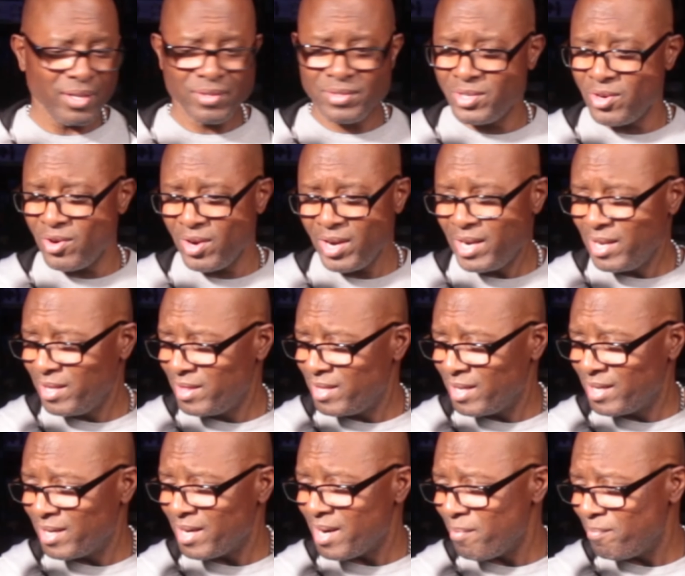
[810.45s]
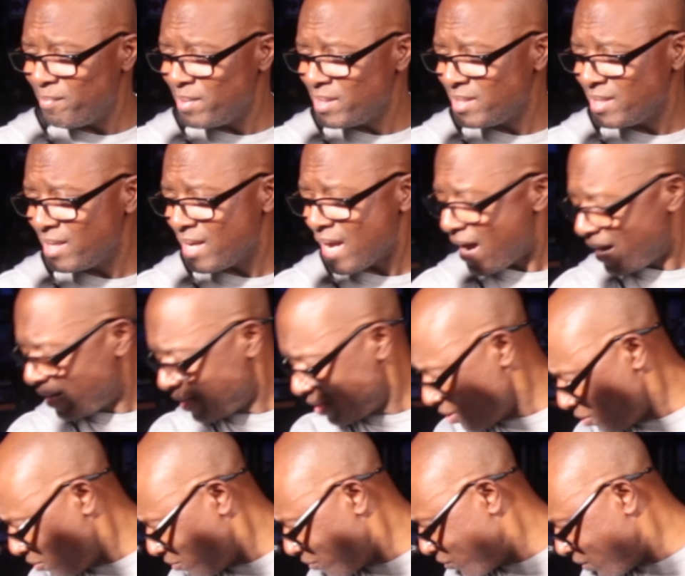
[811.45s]
is there anything that I'm missing? I
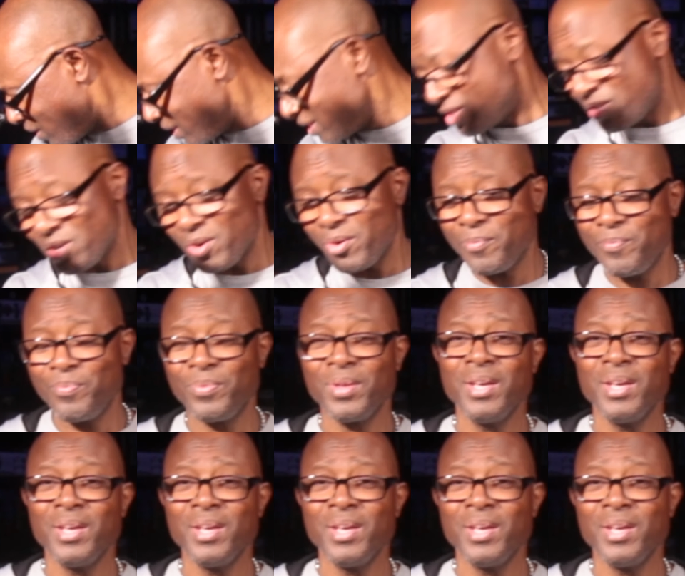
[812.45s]
don't think so.